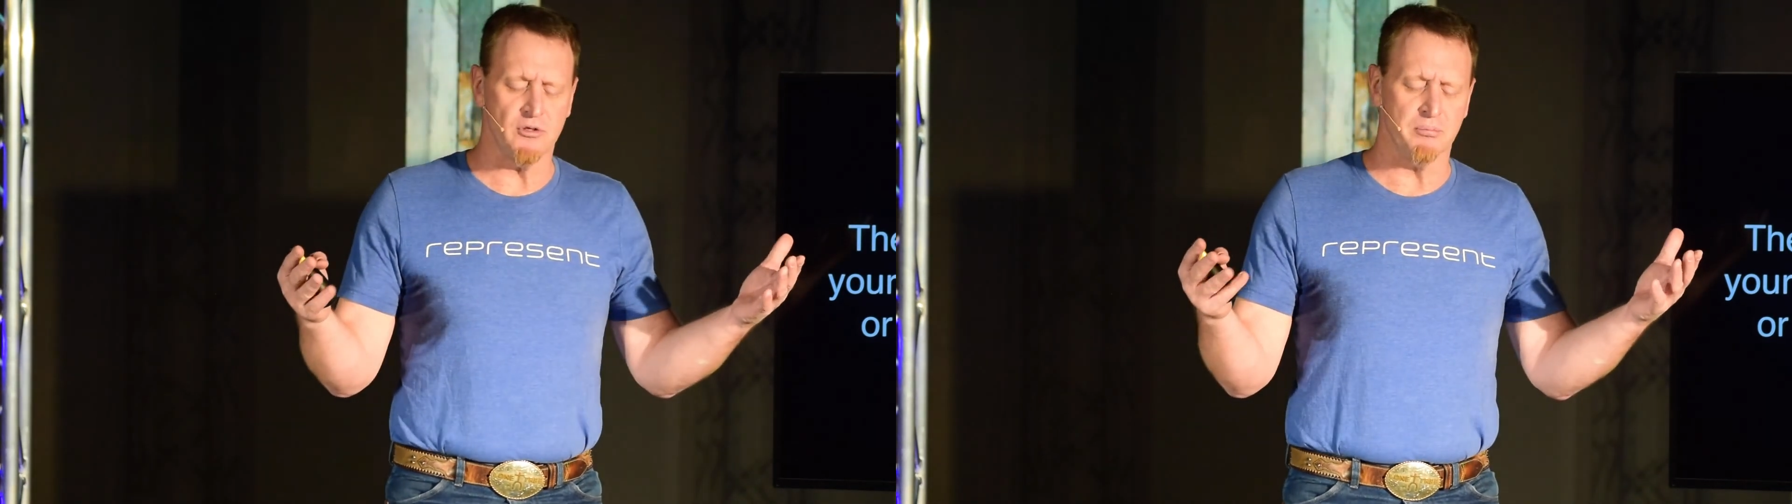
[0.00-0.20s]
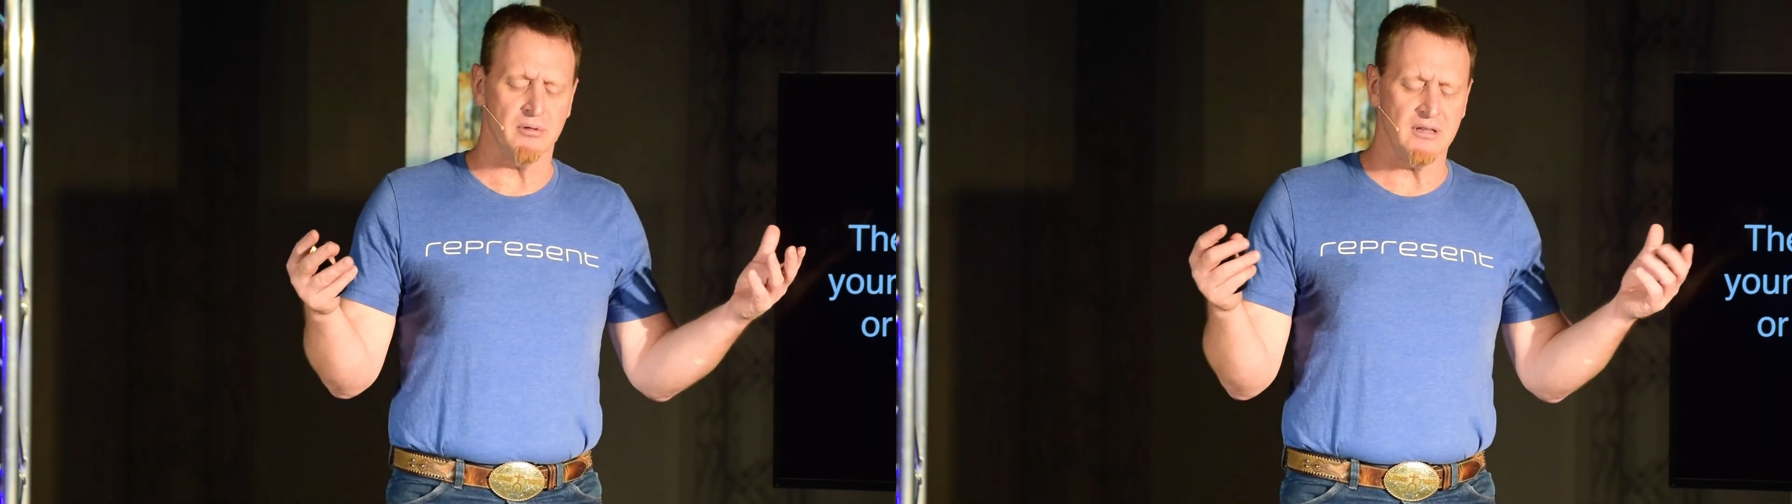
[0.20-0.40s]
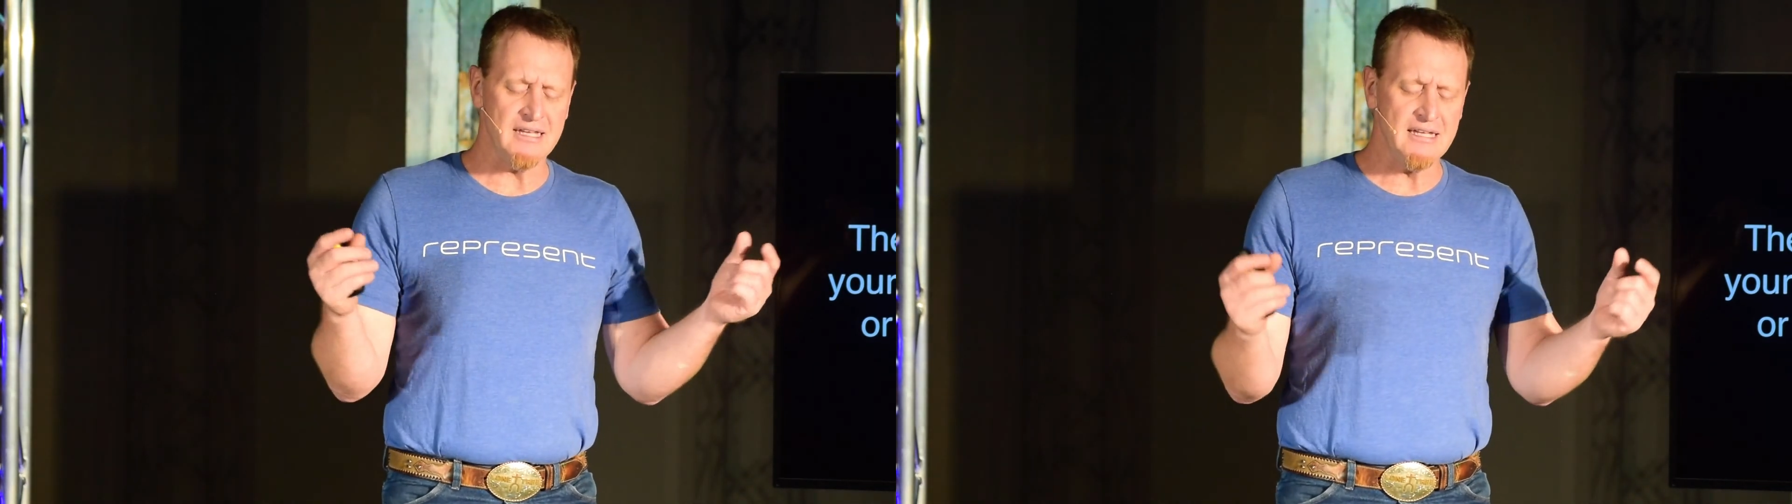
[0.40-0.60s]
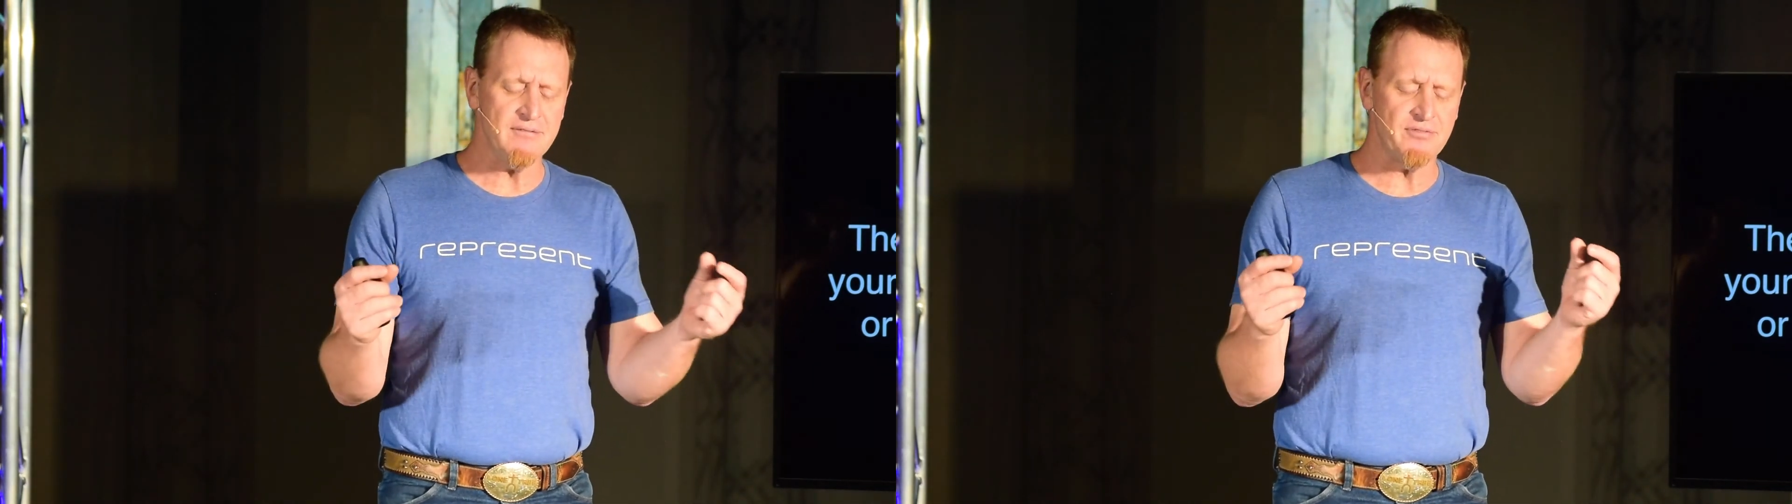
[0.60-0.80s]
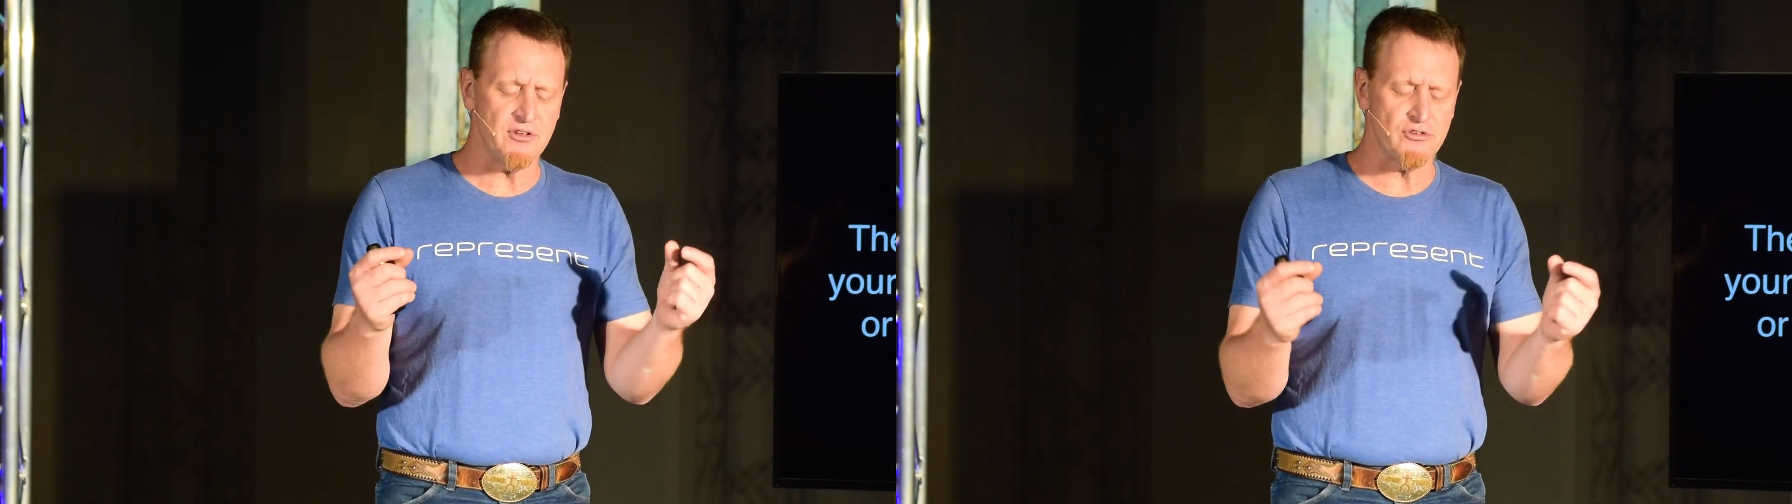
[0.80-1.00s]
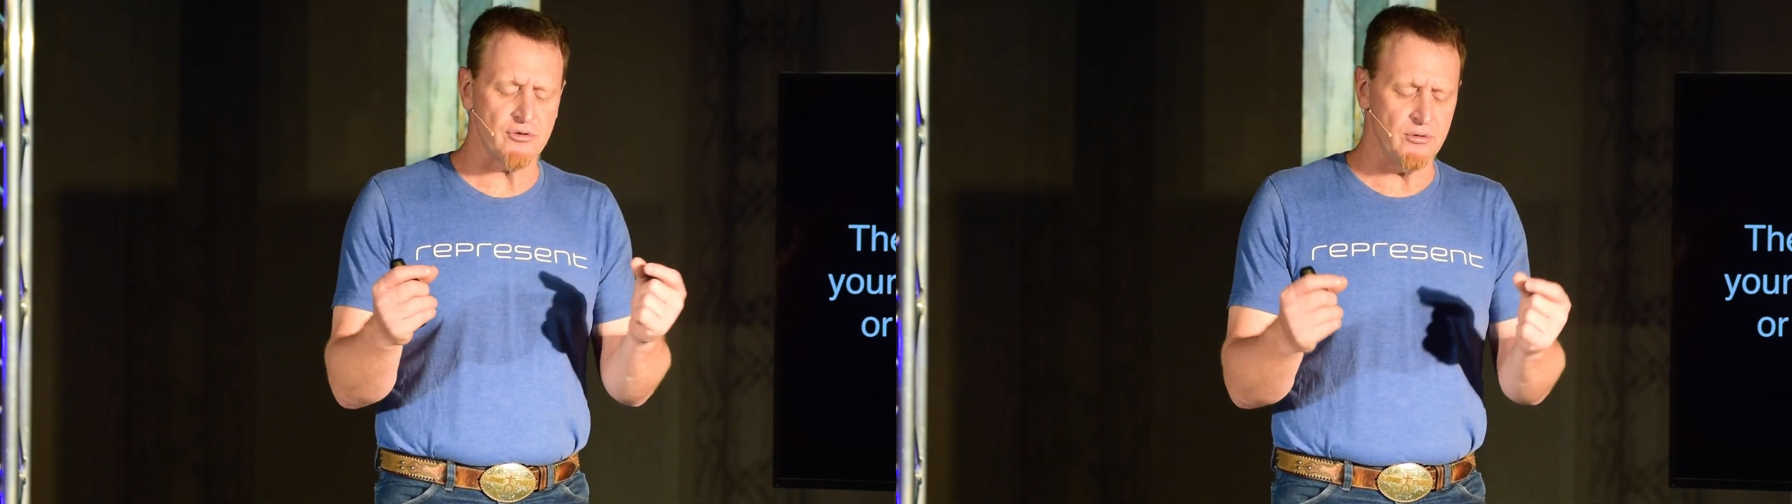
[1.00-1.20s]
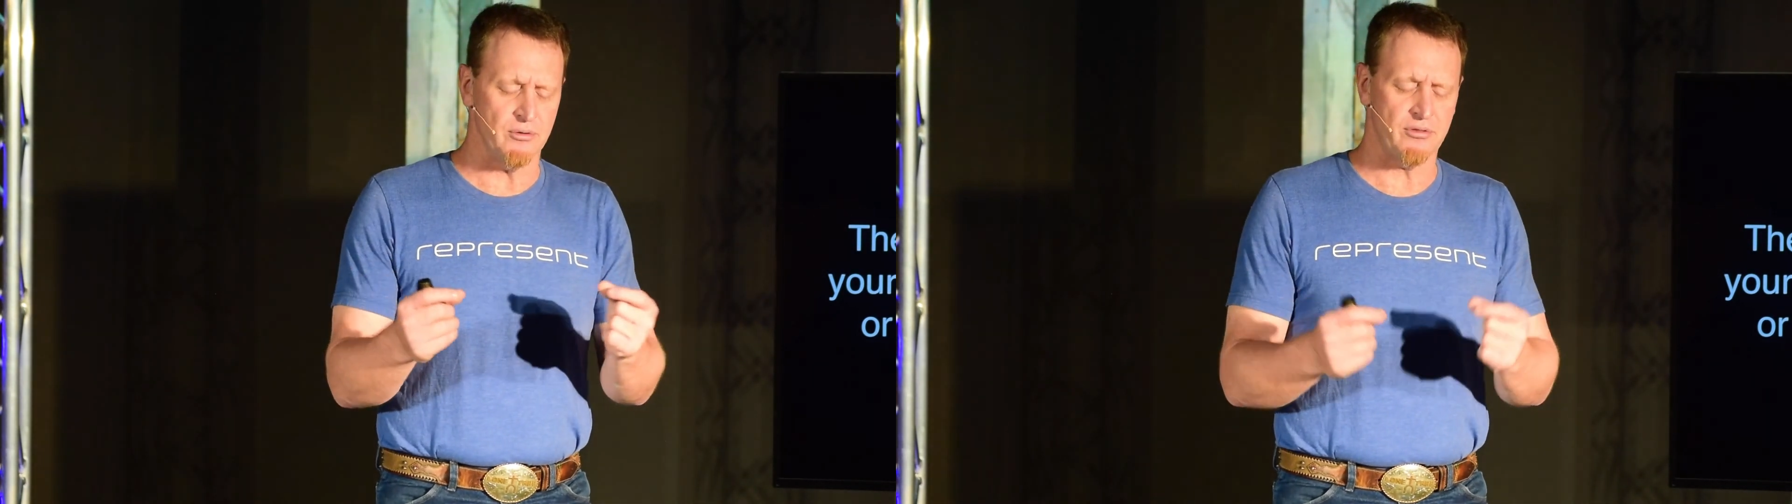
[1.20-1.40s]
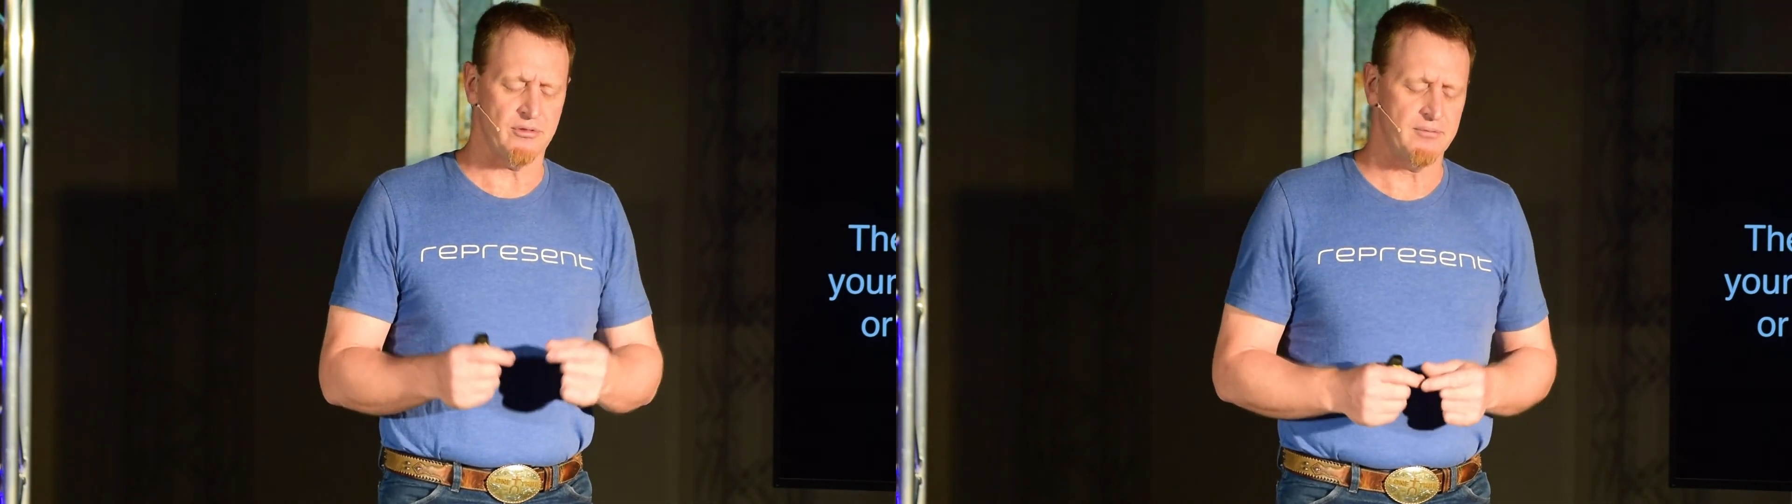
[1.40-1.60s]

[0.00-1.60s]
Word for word: believe the truth.